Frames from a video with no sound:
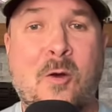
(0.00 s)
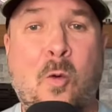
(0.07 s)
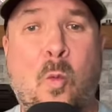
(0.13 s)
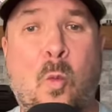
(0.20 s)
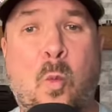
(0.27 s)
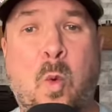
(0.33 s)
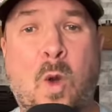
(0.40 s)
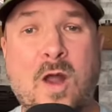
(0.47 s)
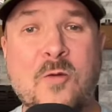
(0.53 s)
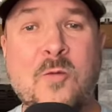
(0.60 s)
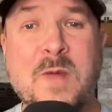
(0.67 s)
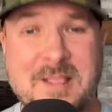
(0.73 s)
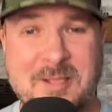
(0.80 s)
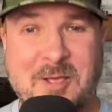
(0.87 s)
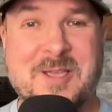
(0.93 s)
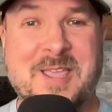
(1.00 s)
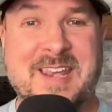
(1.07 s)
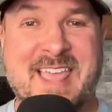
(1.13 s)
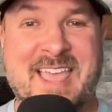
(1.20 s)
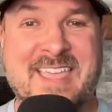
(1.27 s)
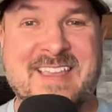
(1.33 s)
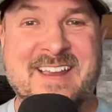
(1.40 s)
what are we looking
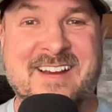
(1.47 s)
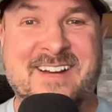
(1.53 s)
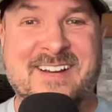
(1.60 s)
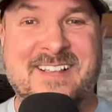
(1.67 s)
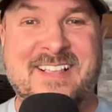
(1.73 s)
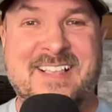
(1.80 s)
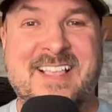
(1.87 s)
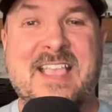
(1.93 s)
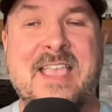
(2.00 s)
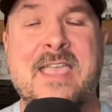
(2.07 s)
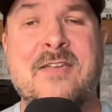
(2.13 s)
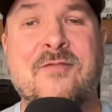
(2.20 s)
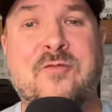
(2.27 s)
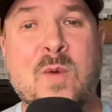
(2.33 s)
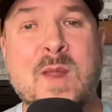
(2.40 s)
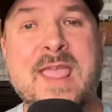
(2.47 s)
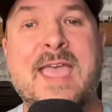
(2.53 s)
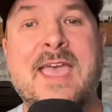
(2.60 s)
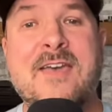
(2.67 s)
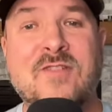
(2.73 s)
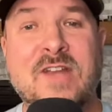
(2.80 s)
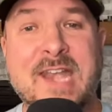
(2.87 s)
at here? If we
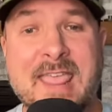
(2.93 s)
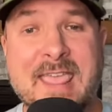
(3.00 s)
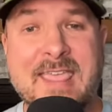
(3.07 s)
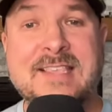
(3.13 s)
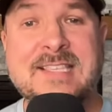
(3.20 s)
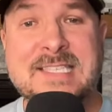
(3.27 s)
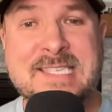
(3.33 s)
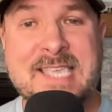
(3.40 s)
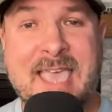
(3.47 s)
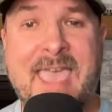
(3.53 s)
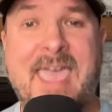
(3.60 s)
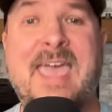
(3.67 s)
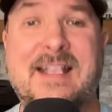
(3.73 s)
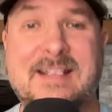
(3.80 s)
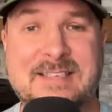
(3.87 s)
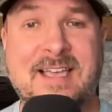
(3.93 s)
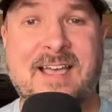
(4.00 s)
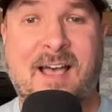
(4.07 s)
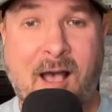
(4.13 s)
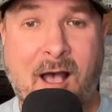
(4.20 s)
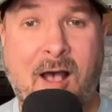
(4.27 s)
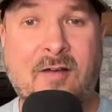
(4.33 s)
have an intact
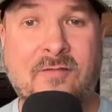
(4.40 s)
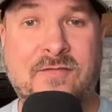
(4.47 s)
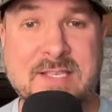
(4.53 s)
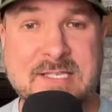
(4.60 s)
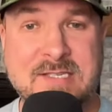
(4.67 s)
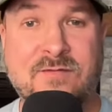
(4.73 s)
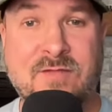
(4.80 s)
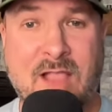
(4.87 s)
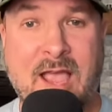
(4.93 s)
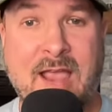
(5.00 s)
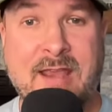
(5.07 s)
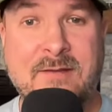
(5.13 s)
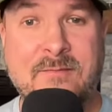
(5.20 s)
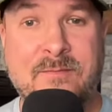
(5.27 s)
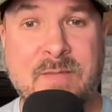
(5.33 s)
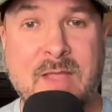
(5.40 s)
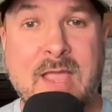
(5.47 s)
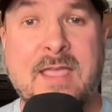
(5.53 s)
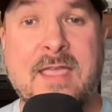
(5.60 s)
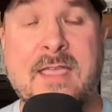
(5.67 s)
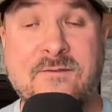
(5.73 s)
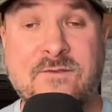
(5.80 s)
offensive line,
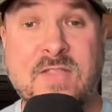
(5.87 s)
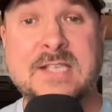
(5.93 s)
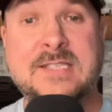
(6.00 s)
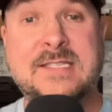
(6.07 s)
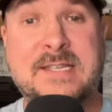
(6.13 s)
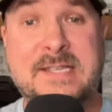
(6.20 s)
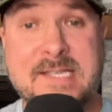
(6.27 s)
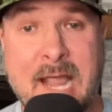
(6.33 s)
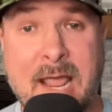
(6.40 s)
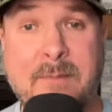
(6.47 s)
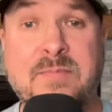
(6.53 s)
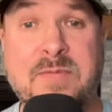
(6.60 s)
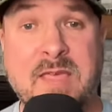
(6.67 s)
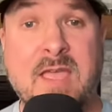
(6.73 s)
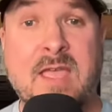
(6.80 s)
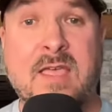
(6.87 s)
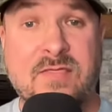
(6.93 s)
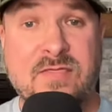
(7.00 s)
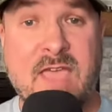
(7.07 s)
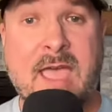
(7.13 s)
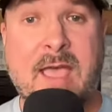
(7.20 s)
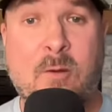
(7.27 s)
if this depth that